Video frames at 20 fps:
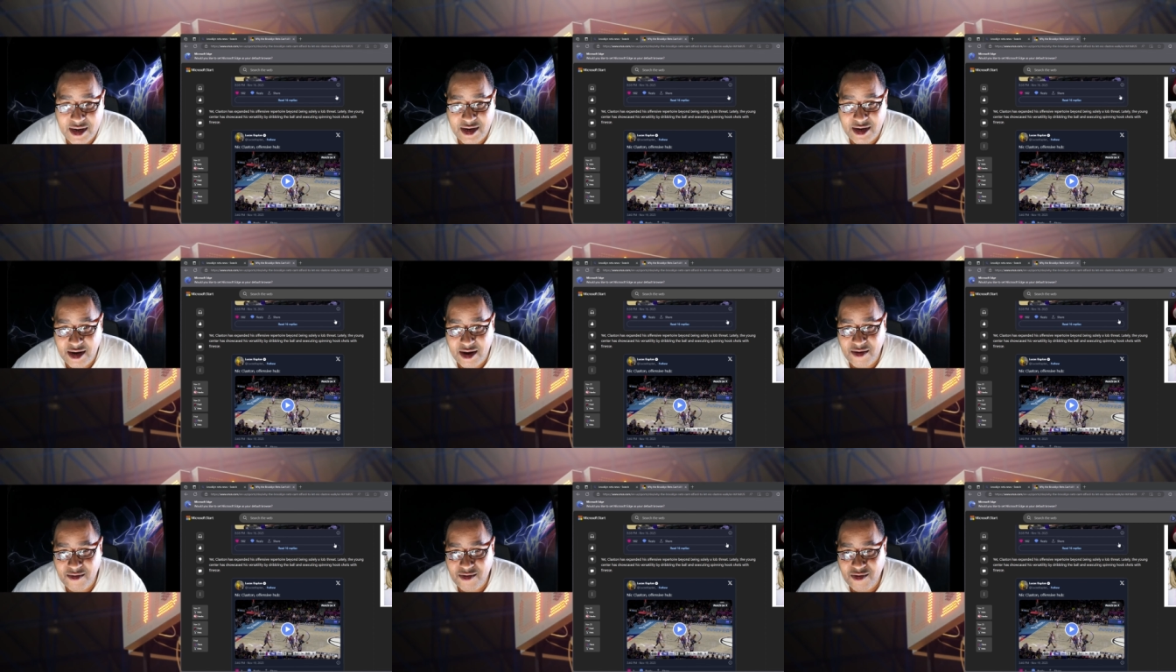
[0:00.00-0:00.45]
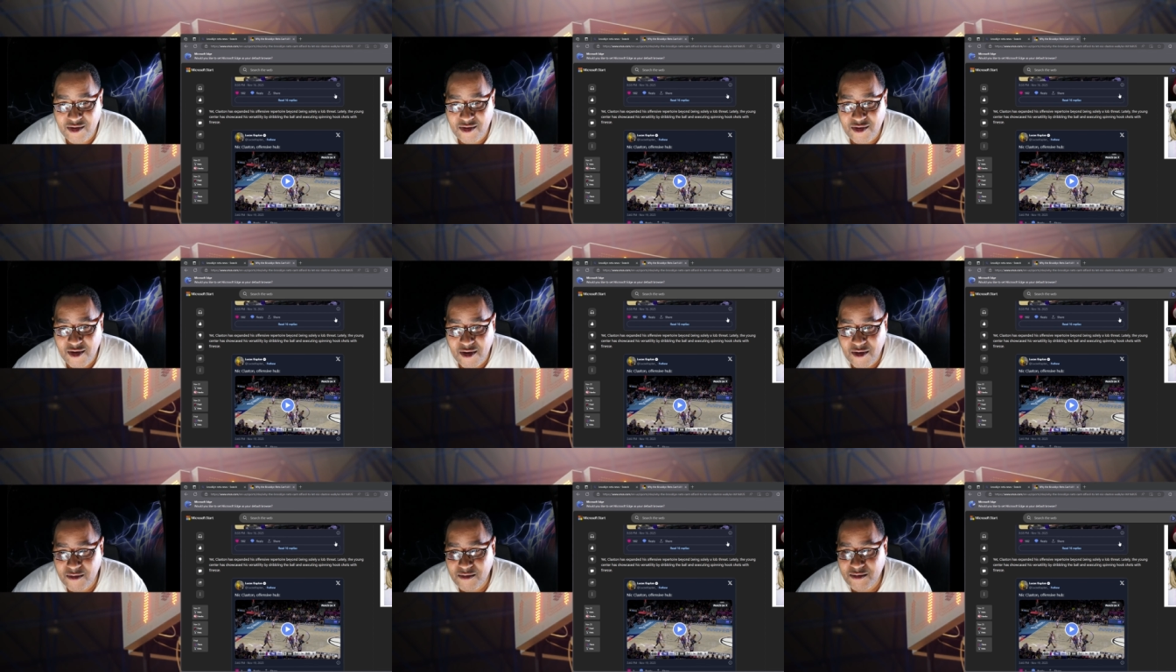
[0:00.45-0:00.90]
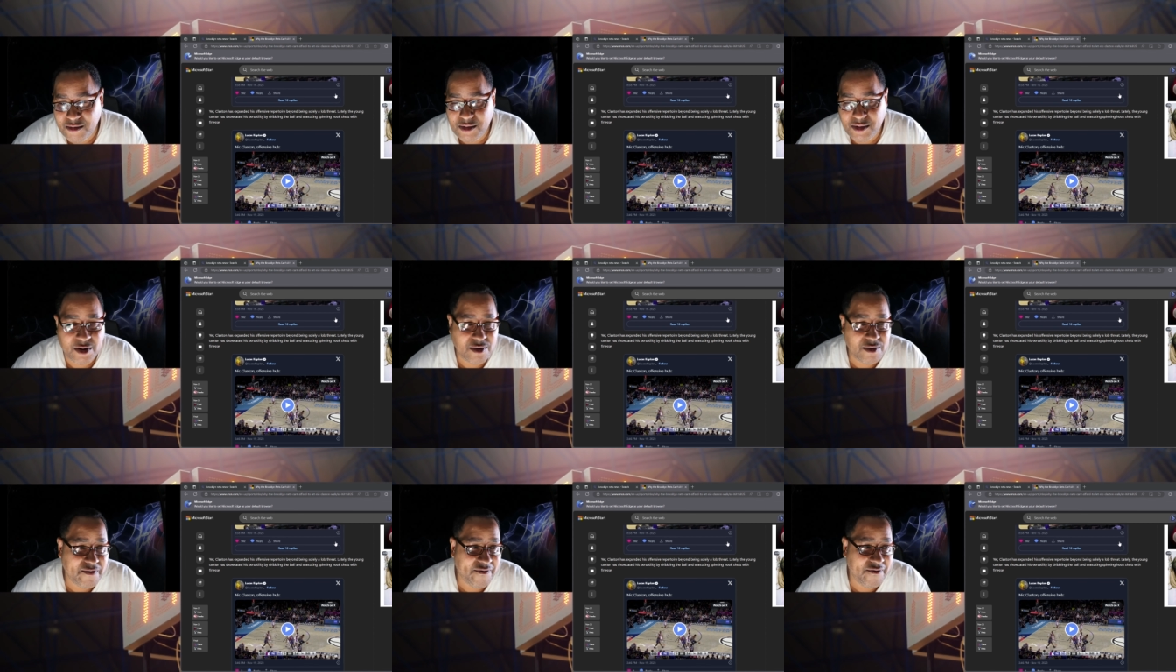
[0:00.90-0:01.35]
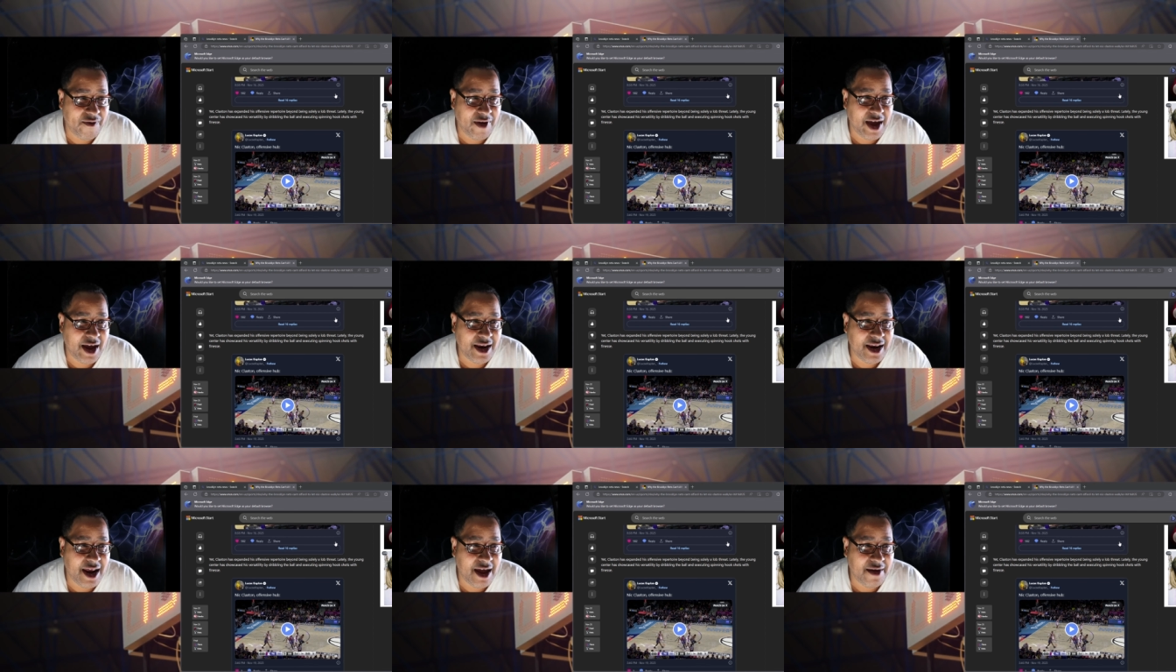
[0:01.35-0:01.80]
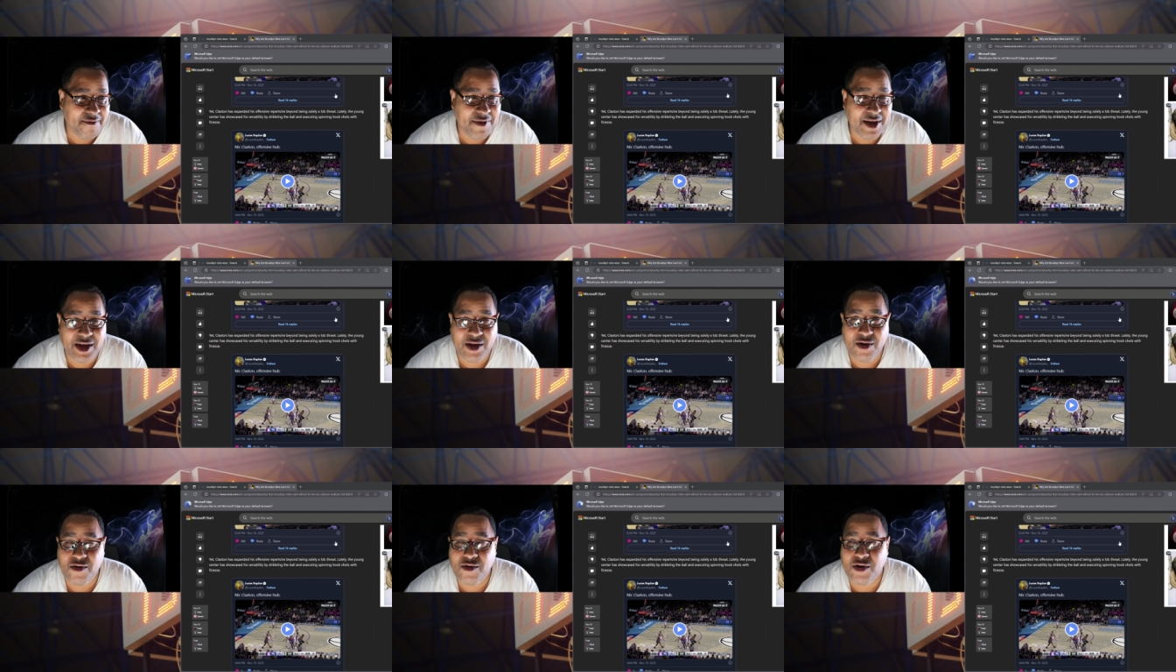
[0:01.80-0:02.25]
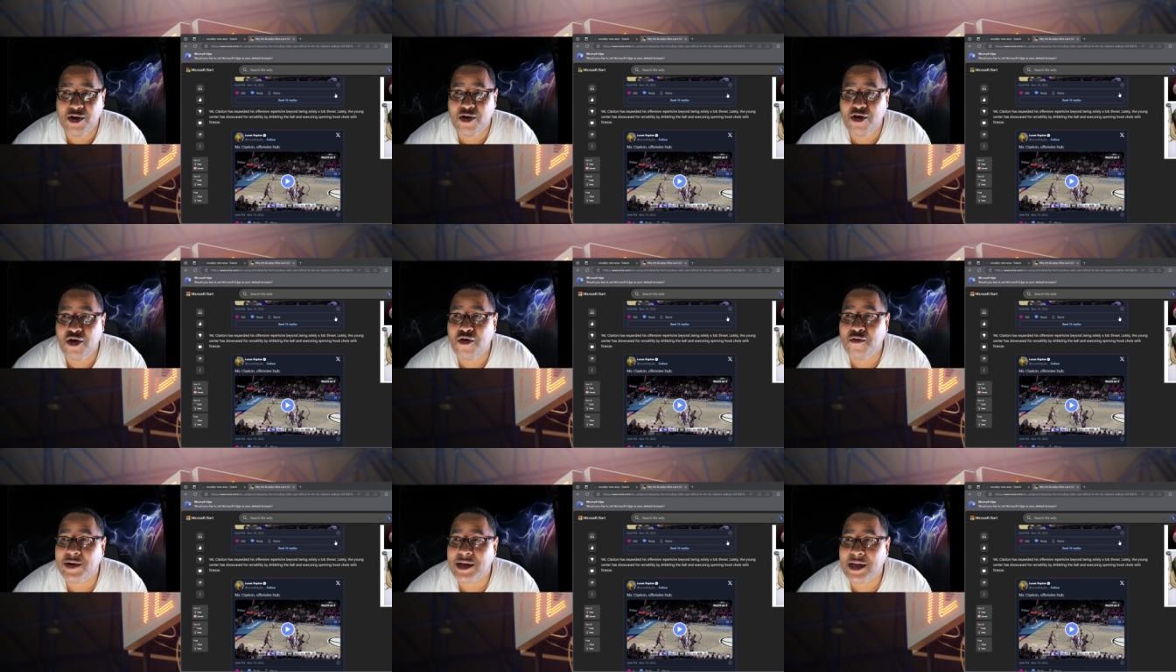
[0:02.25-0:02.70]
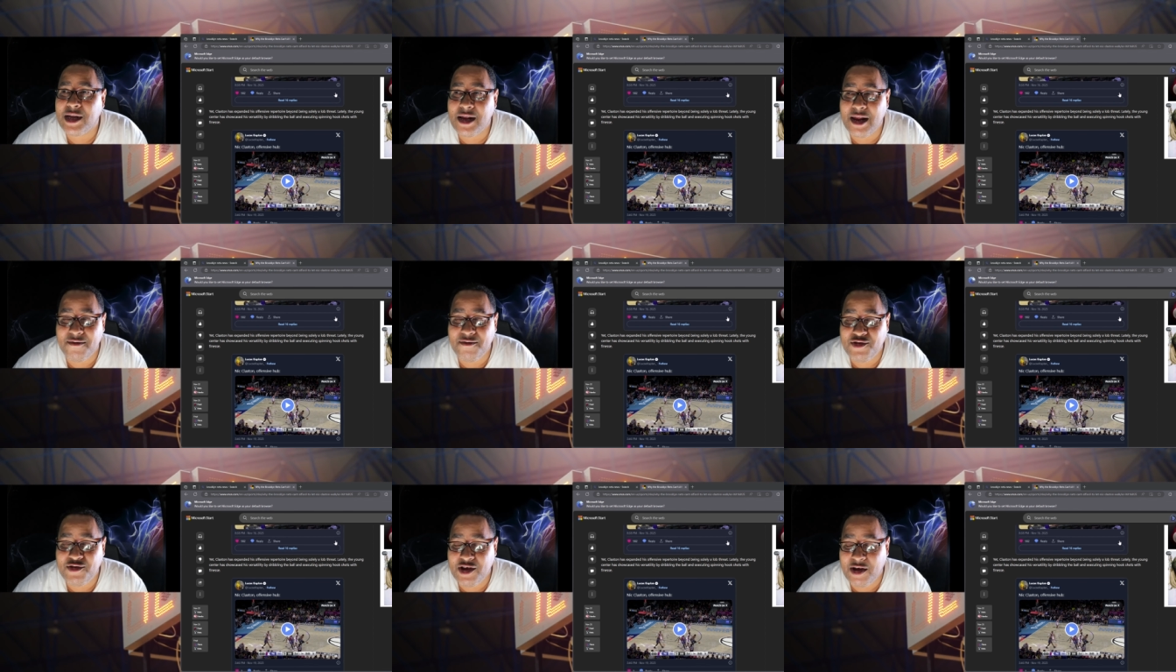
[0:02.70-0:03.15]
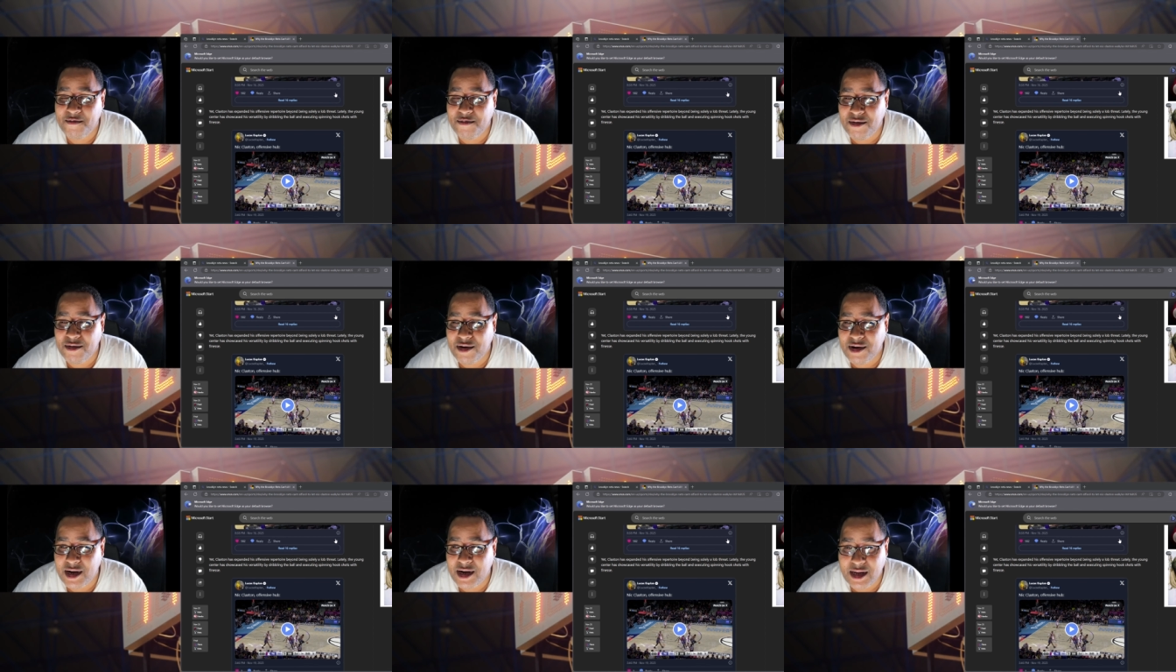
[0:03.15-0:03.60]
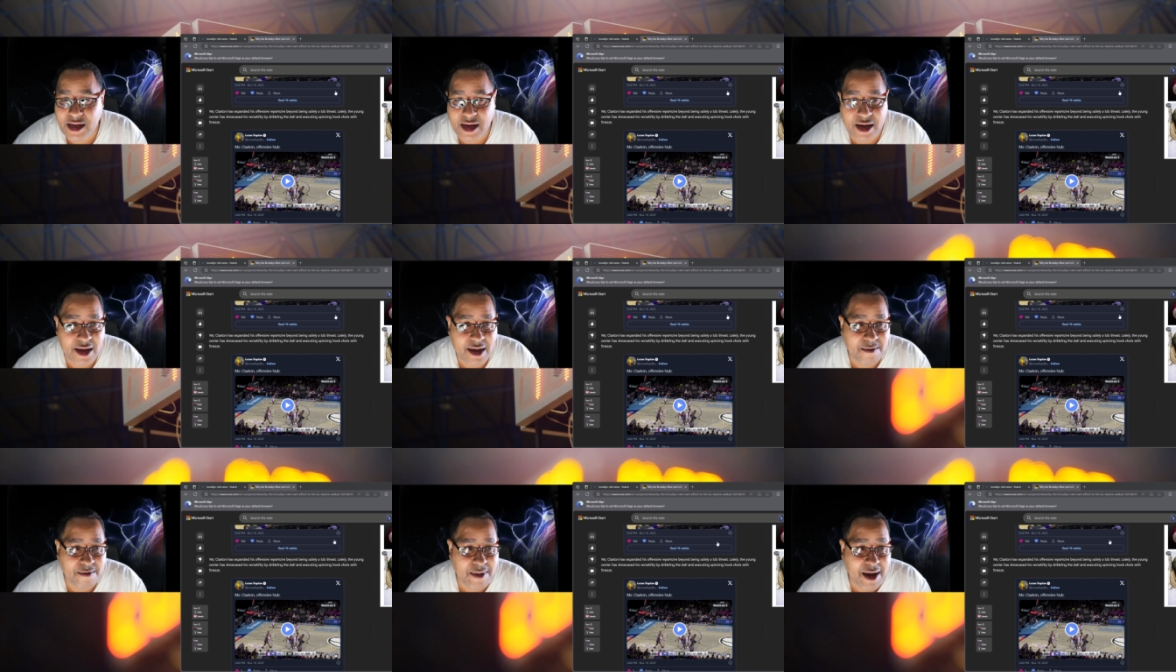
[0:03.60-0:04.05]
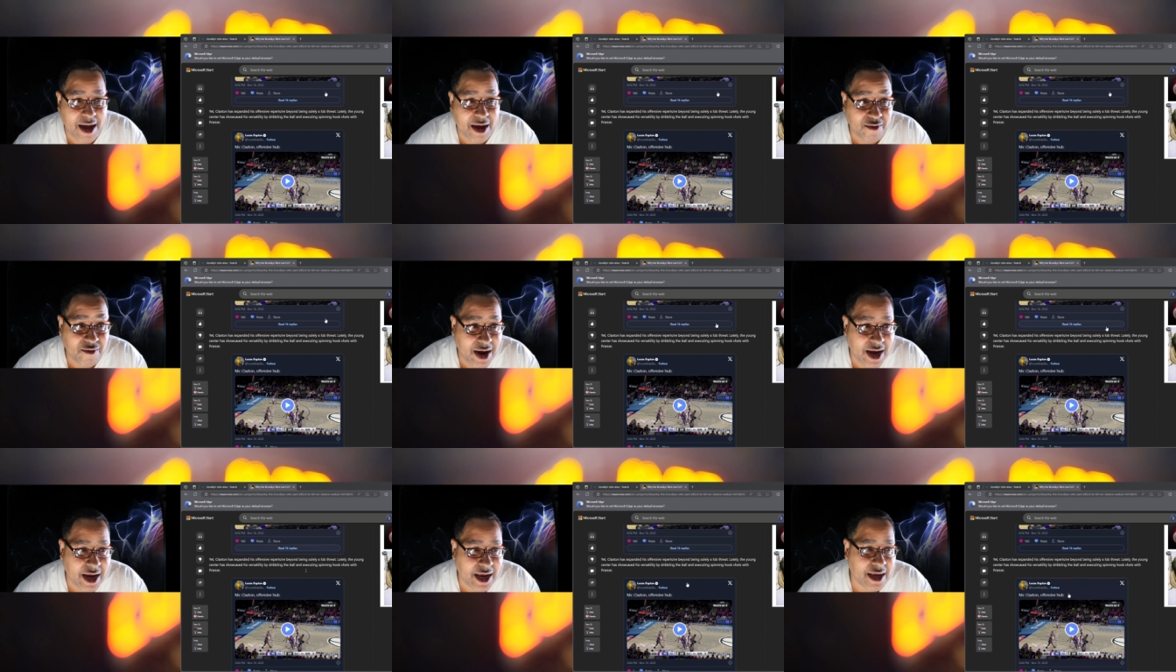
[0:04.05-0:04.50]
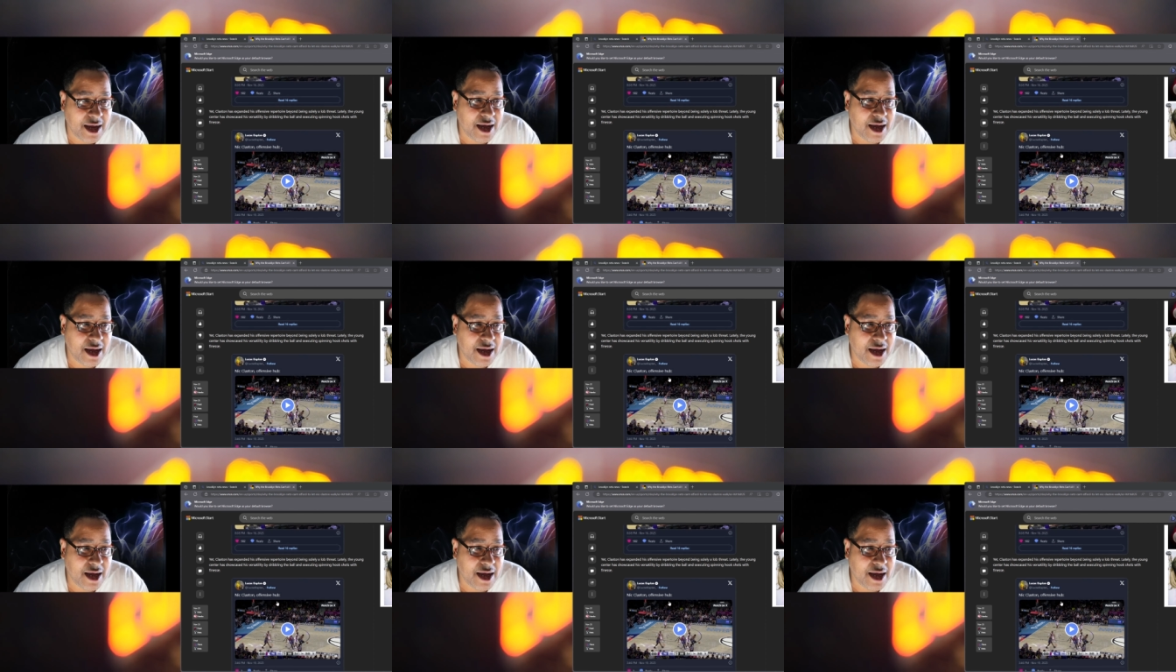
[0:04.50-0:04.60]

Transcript: You know, you go you know fake left like you're gonna go with the left jump hook and then come back right.